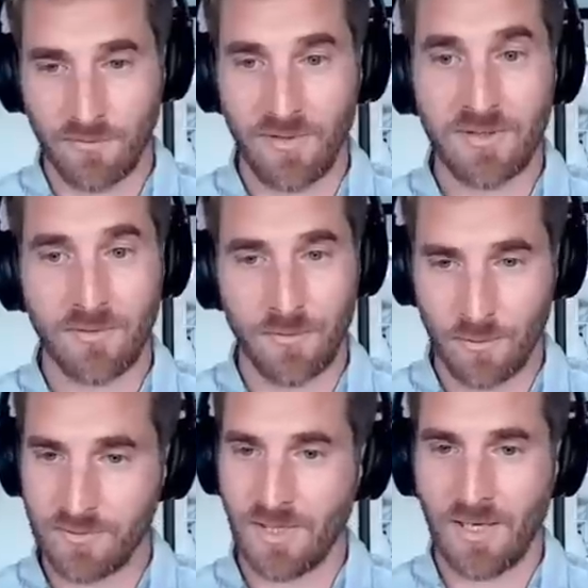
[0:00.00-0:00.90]
of ease of
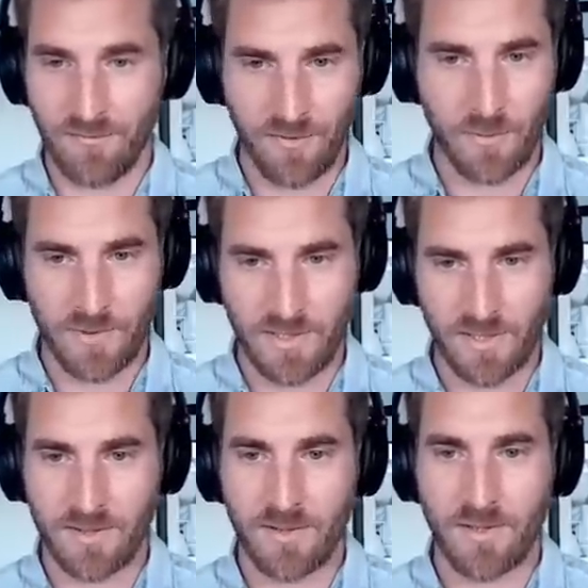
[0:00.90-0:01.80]
use, I think we
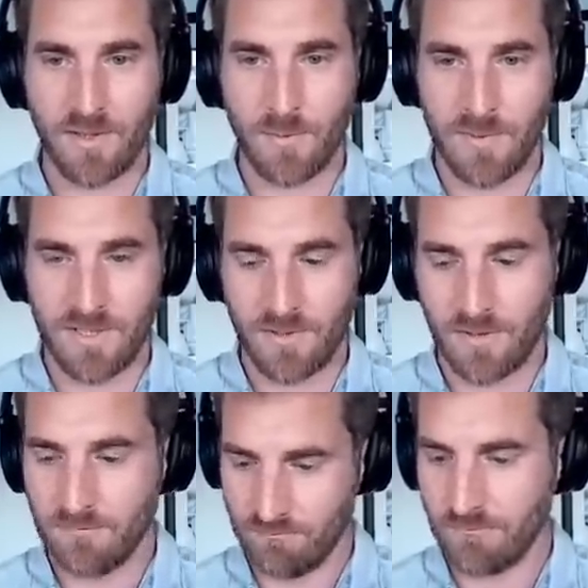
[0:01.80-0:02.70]
can uh, we
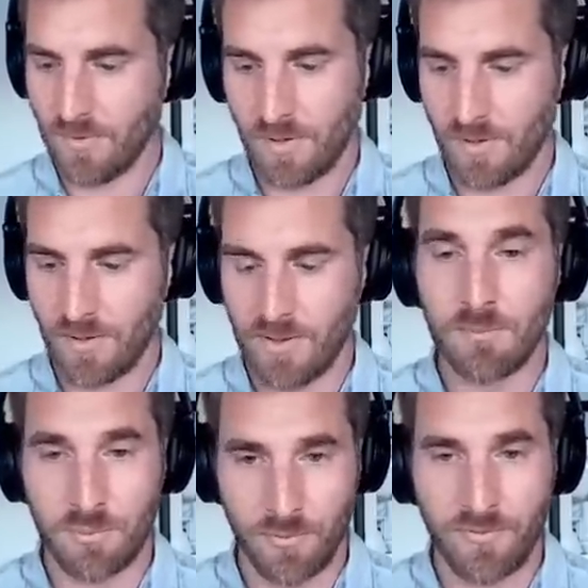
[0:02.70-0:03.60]
can uh,
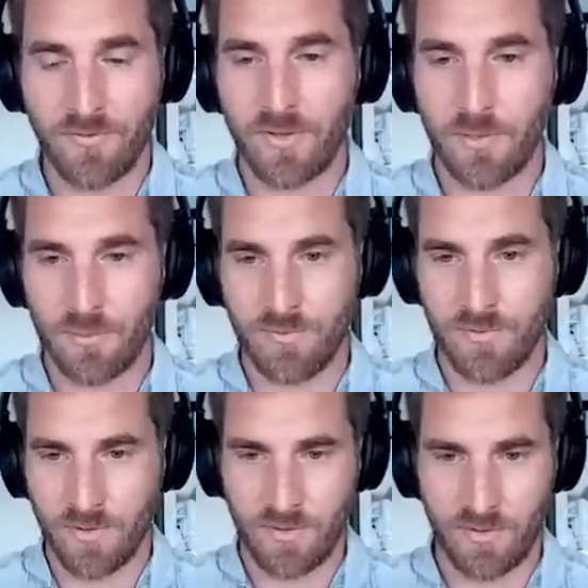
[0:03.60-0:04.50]
improve improve
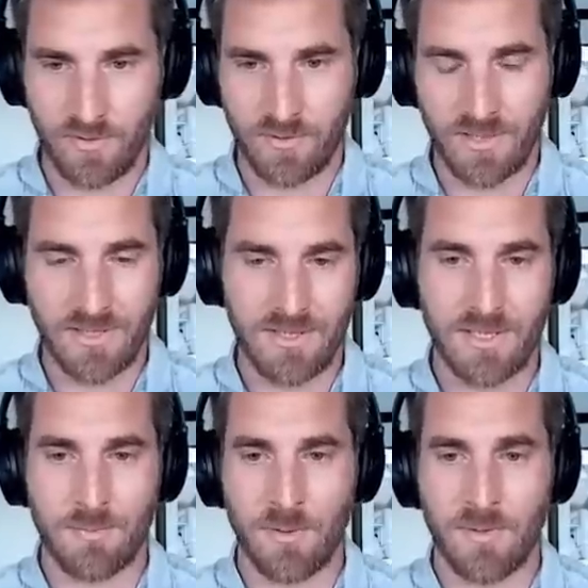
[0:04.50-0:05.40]
the the, the, the
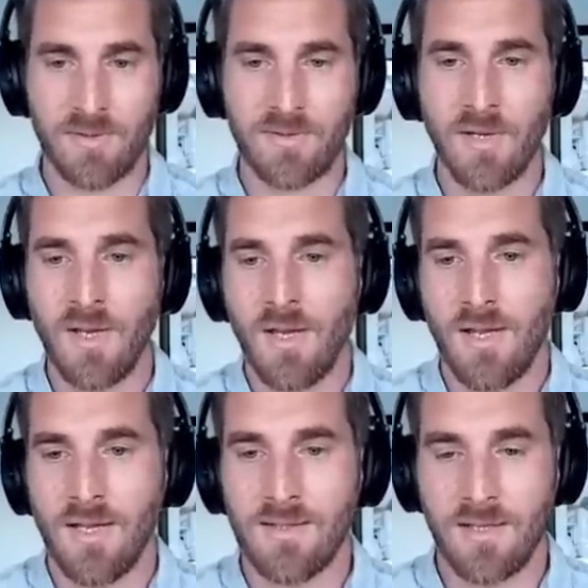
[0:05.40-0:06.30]
experience.
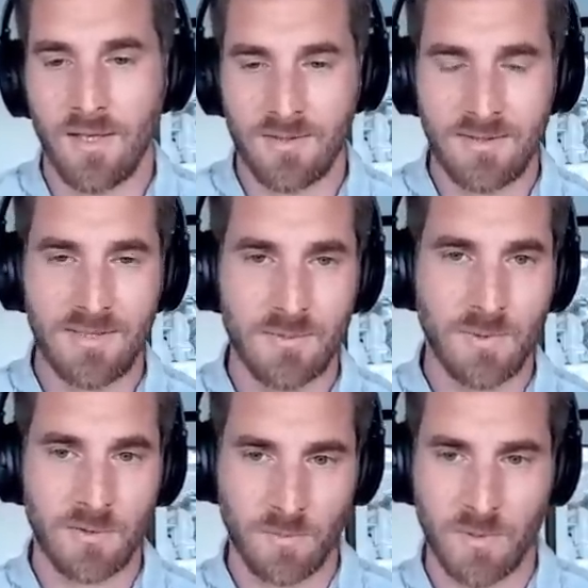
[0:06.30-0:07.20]
And uh, this is
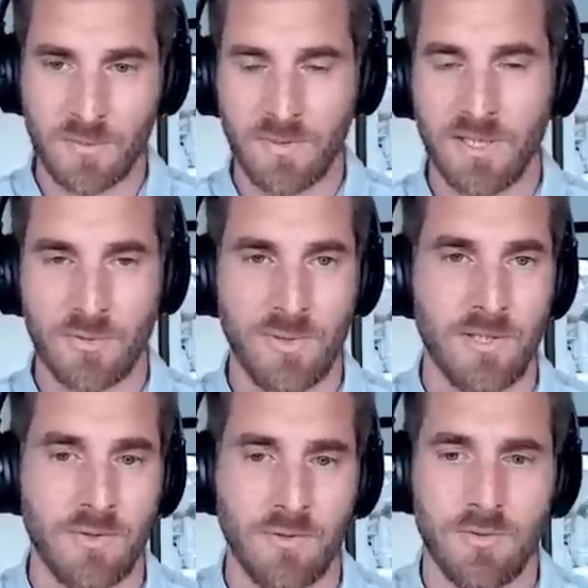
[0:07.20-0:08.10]
what what we are
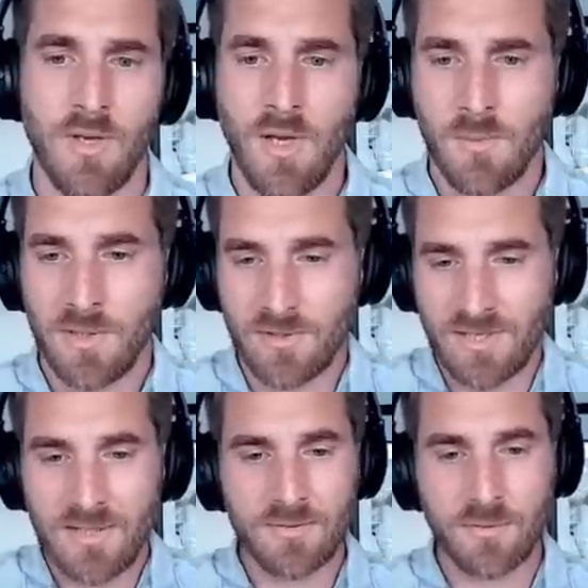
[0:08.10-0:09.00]
trying to do. Because
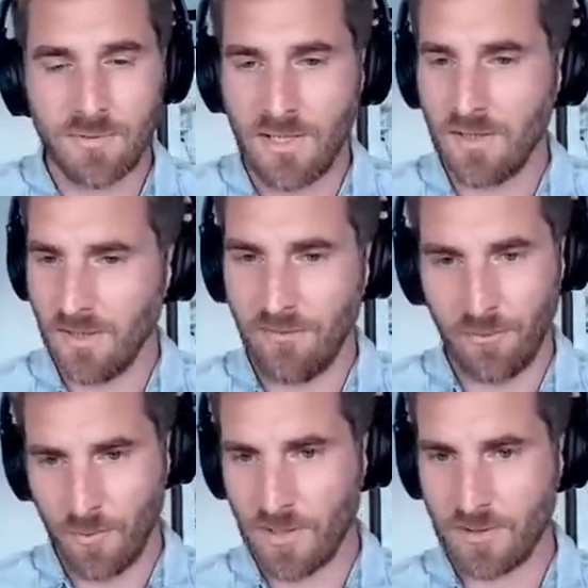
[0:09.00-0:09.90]
as of today,
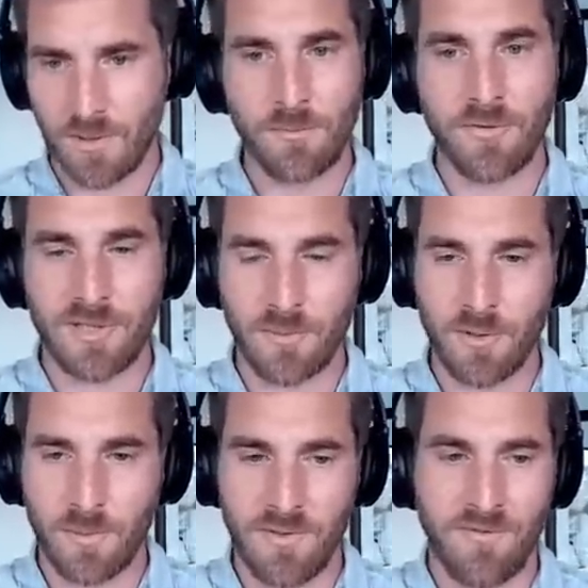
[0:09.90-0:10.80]
if you are
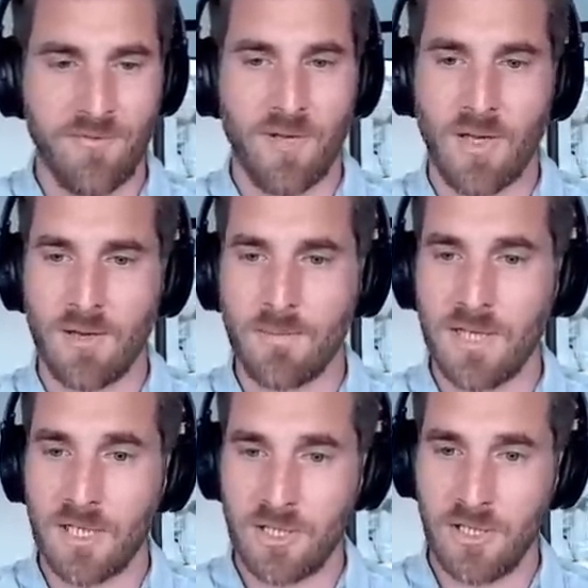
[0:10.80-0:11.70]
comfortable with uh,
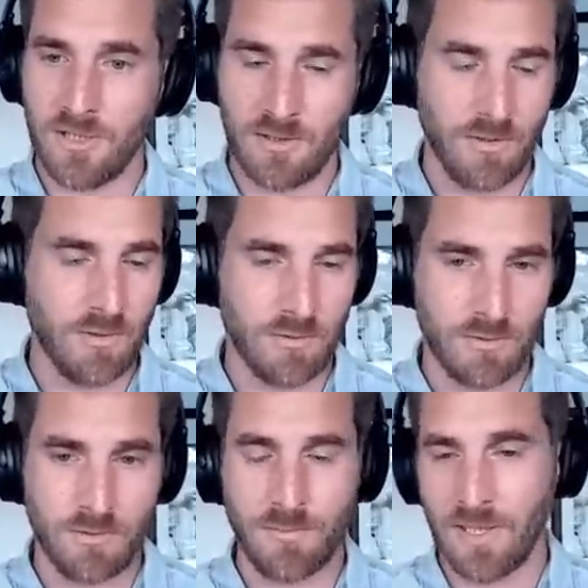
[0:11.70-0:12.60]
managing
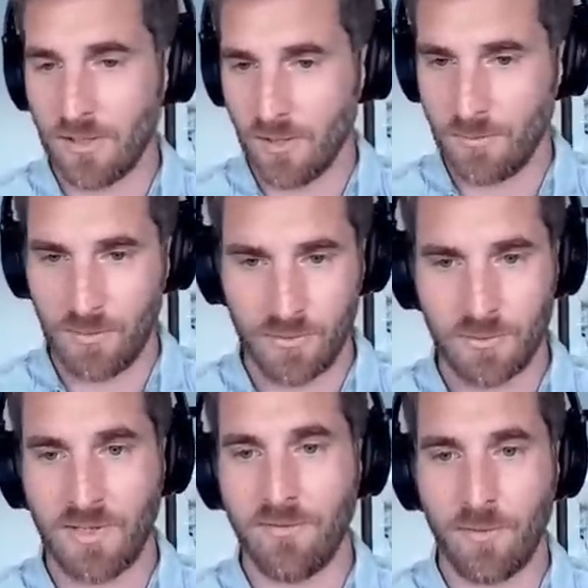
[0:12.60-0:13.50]
your backup, your
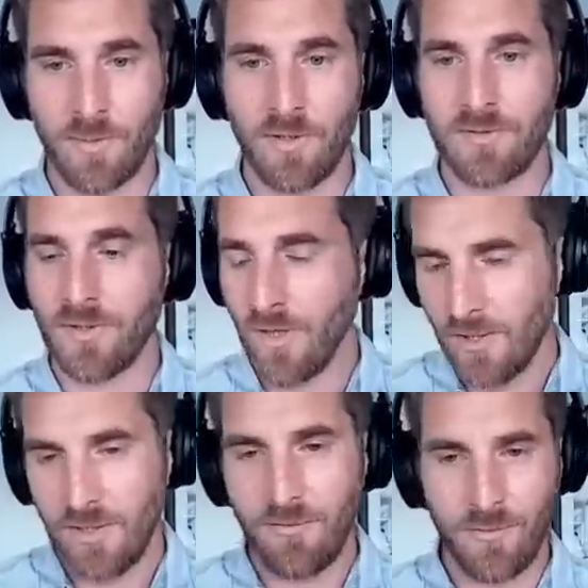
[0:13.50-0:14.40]
twenty-four words.
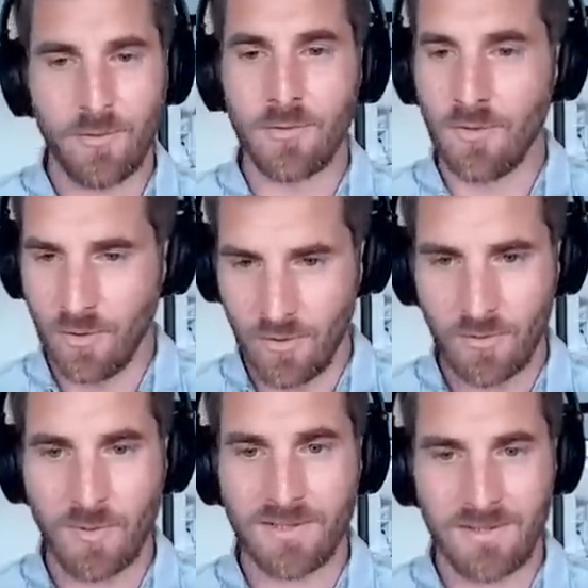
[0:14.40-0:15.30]
If you know
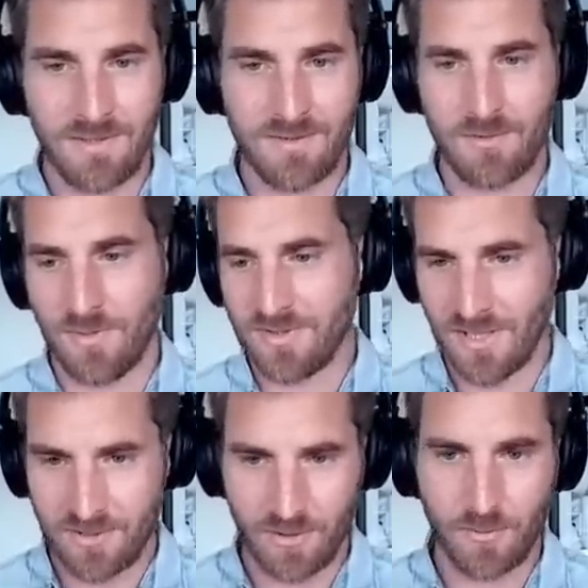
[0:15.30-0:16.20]
what is
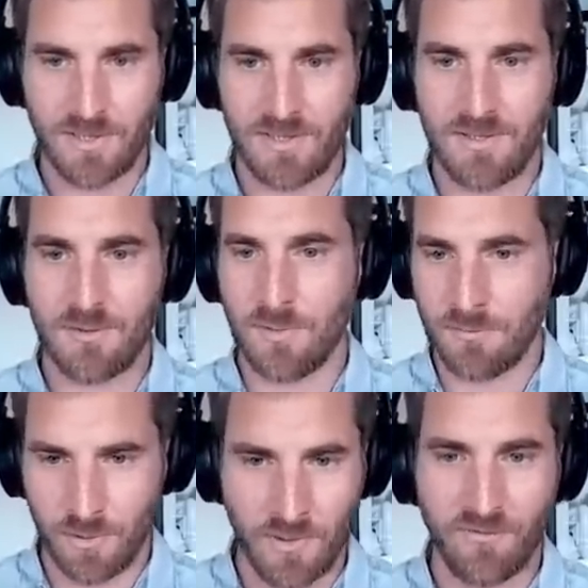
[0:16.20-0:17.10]
transaction, what is
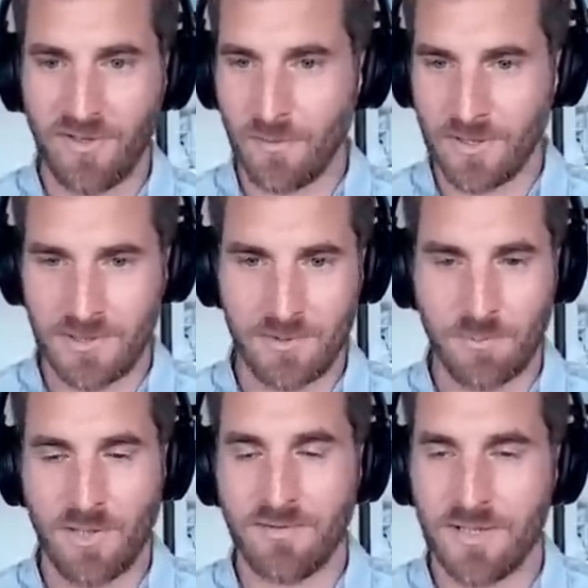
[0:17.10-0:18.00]
cryptography, what is a
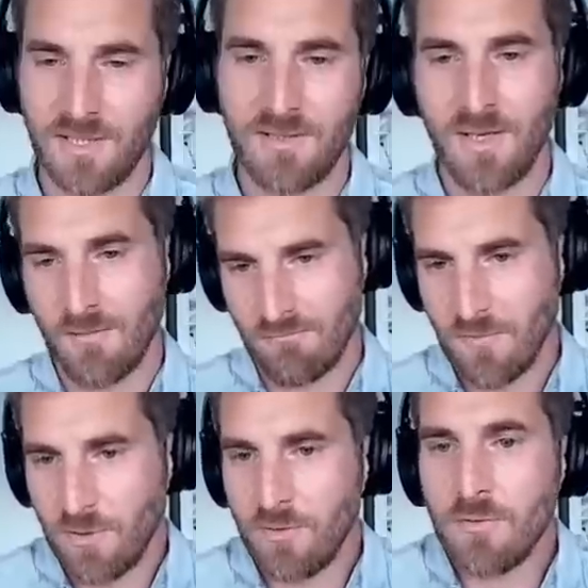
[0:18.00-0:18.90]
private key,
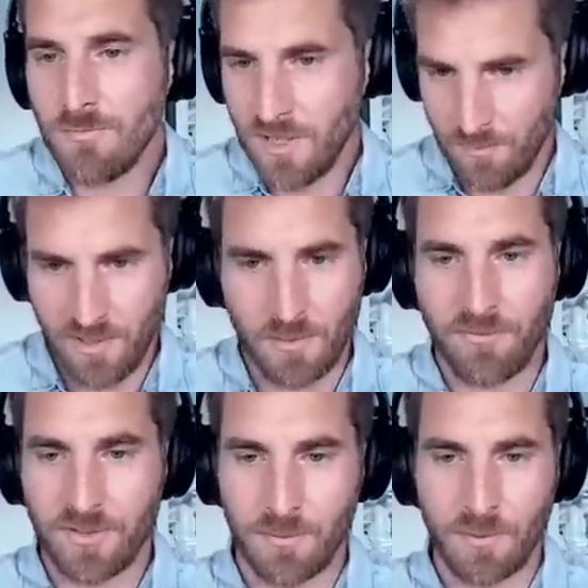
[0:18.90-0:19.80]
you might be
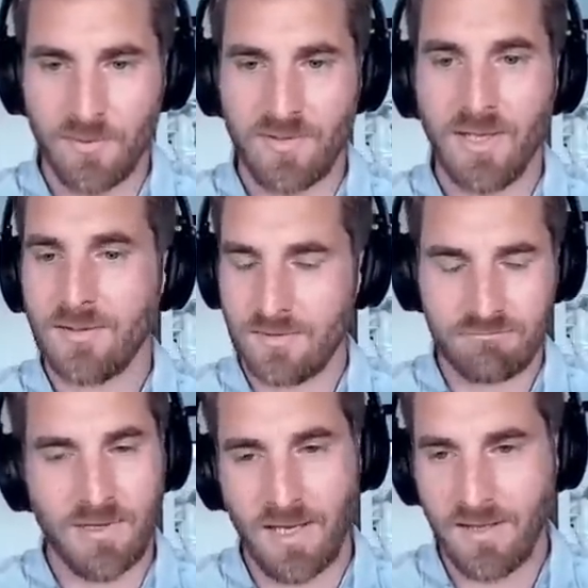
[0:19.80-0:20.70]
comfortable with that,
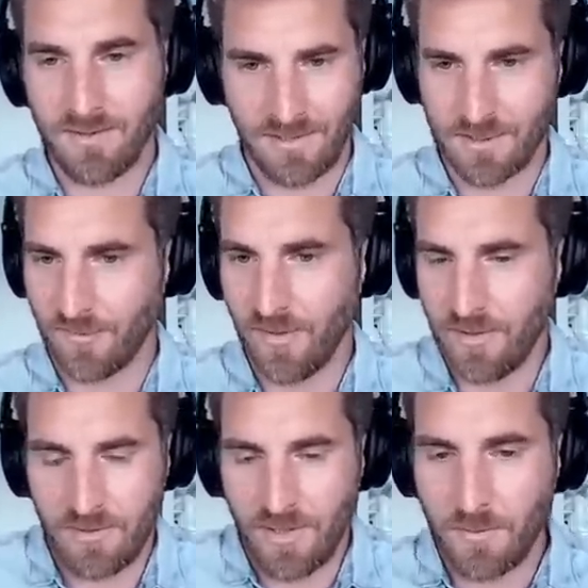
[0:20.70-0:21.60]
and that's
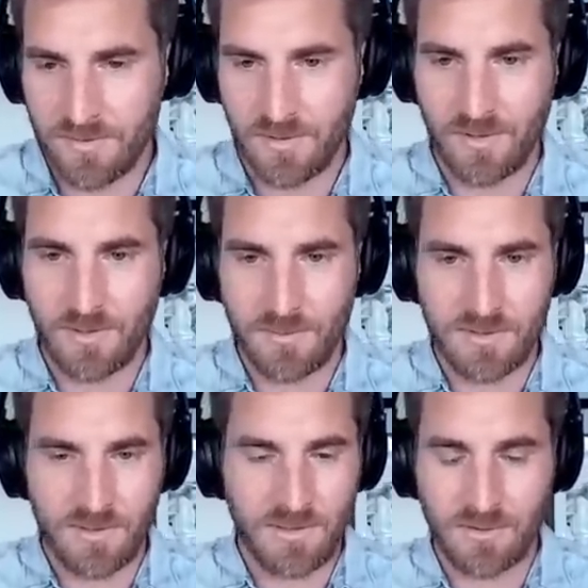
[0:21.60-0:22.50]
fine. There was, uh, there
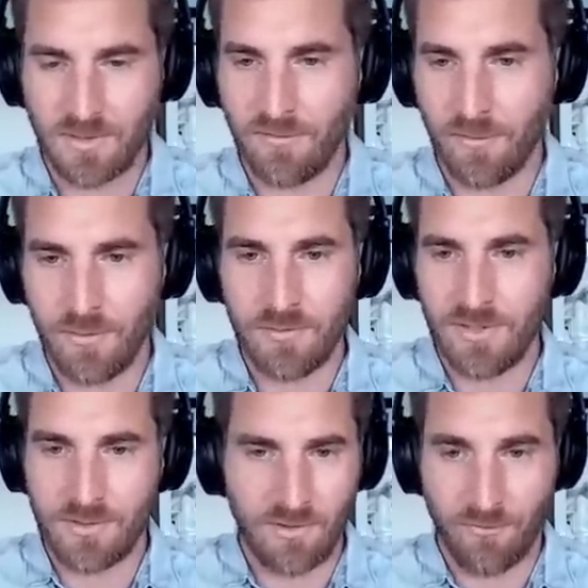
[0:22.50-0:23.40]
was, it's okay for you,
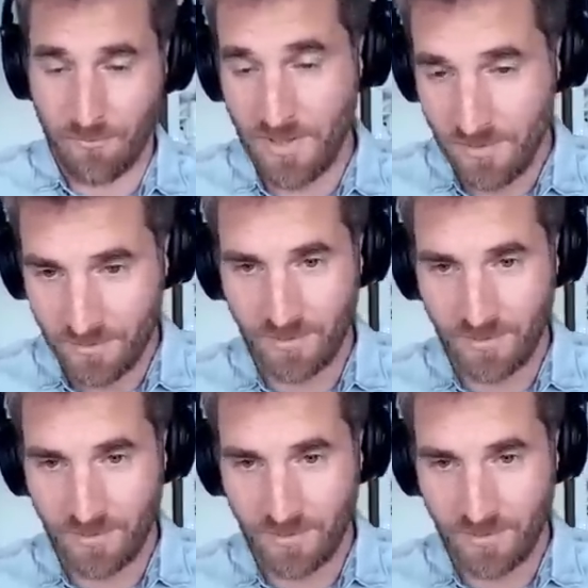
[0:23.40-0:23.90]
it's okay for me,